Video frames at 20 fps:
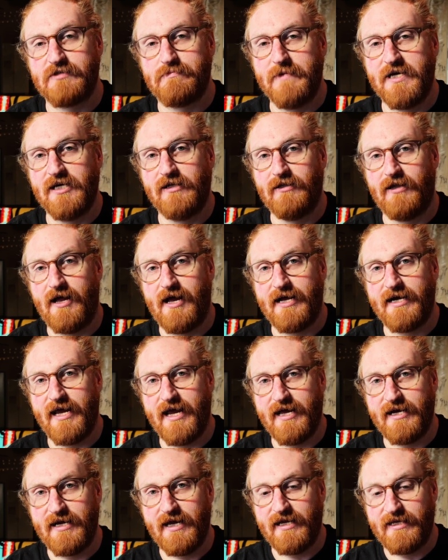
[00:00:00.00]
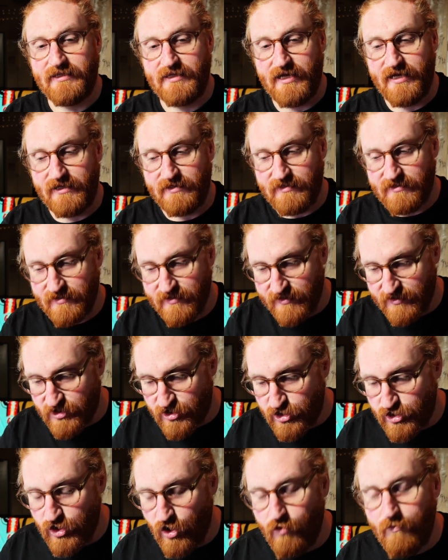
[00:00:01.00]
mean a lot, and it is
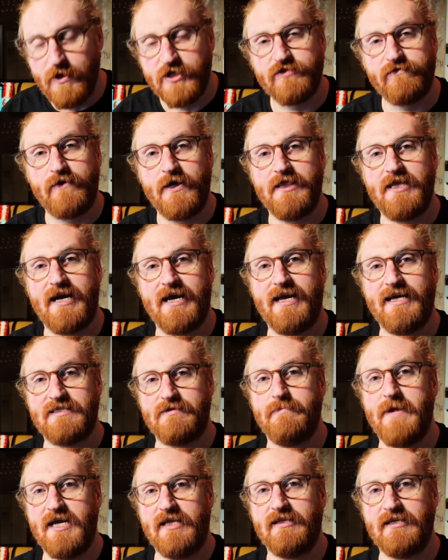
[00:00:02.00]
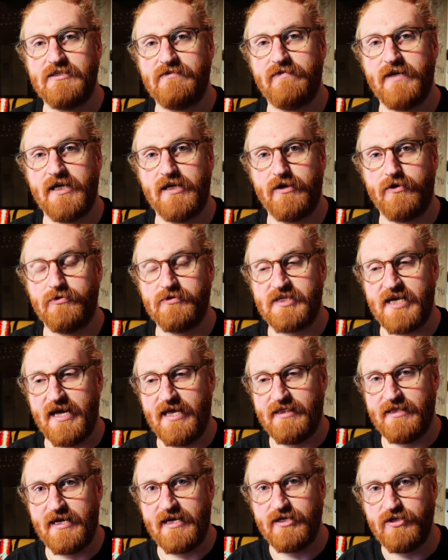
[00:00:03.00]
so much fun that I get to make these videos and
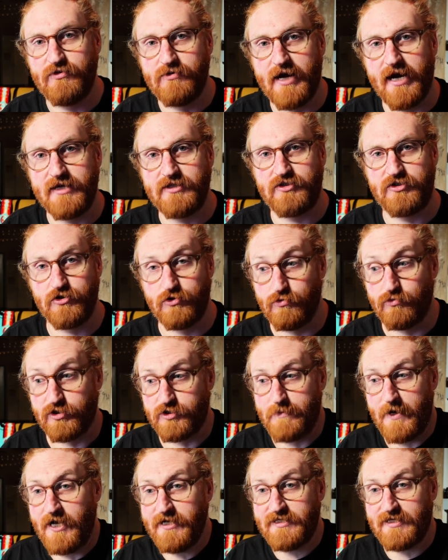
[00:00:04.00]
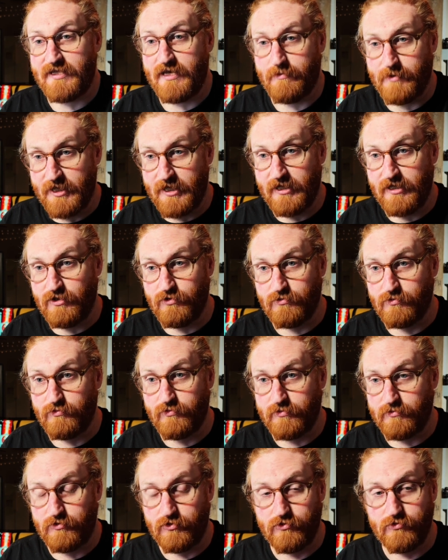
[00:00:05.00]
that you guys do respond to them and that you
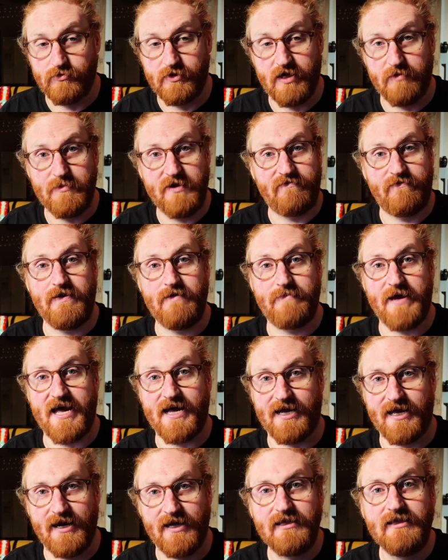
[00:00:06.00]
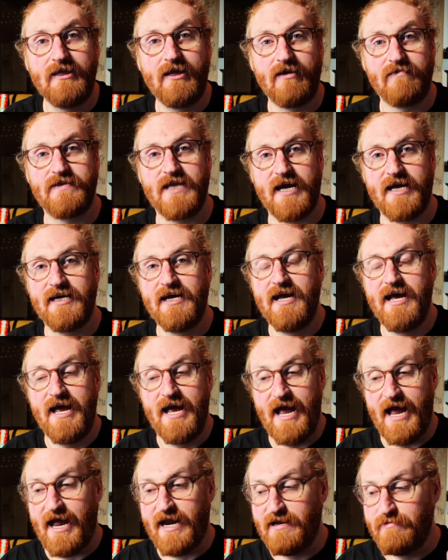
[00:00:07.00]
give me feedback, and I love that,
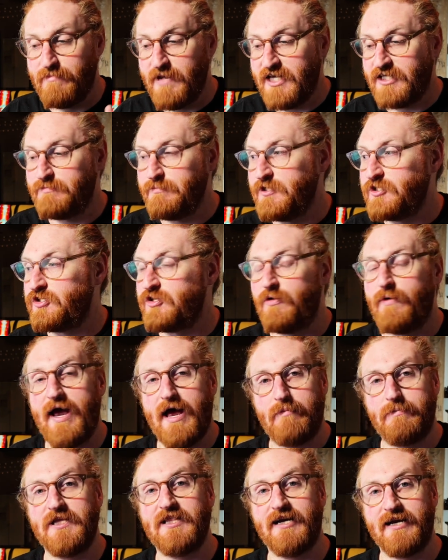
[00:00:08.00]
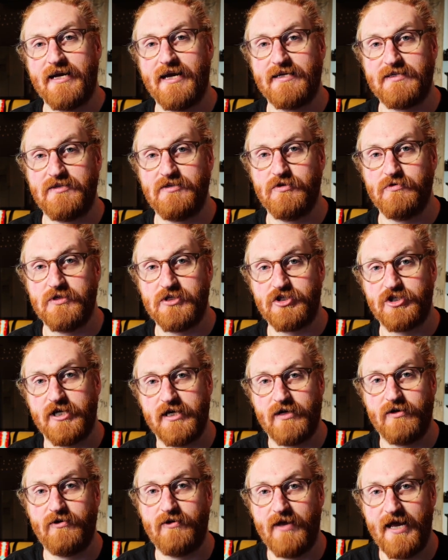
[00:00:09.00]
and it makes me so happy that I get to do this
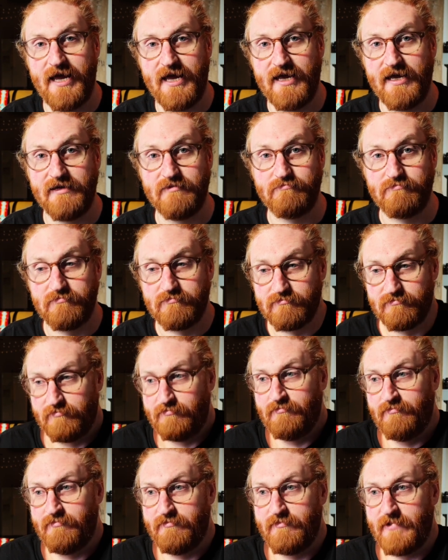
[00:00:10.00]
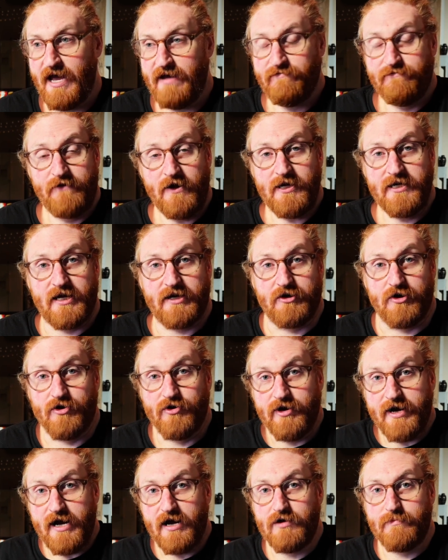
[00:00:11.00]
channel and have fun and
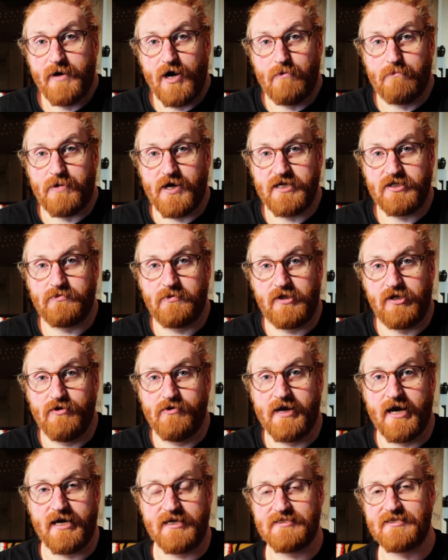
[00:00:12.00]
nerd out about bikes with you guys,